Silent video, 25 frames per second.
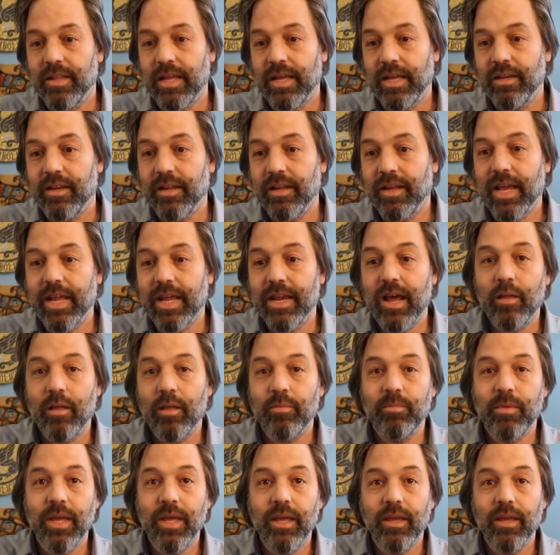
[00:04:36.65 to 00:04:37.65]
that
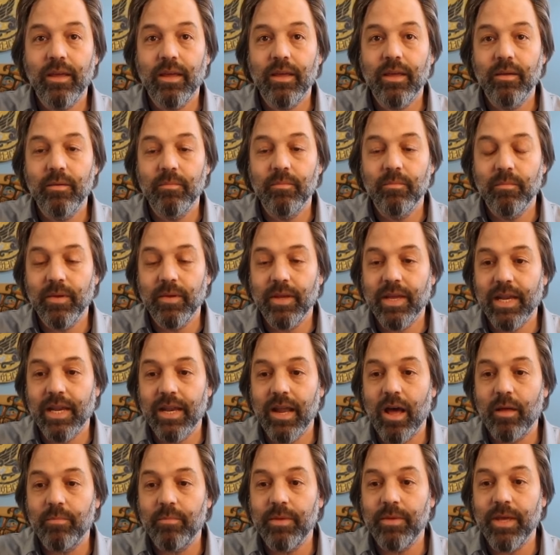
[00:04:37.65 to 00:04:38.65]
cannot be
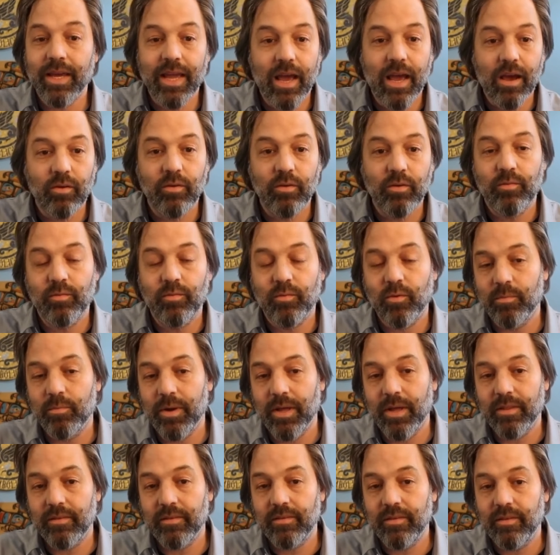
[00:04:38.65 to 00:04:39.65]
accounted
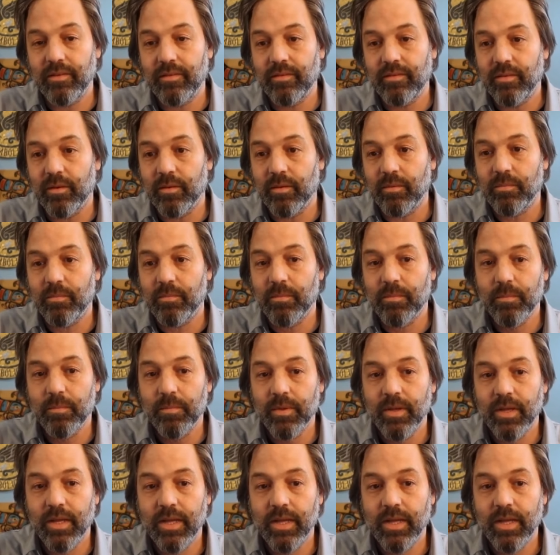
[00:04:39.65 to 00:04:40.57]
for by the system.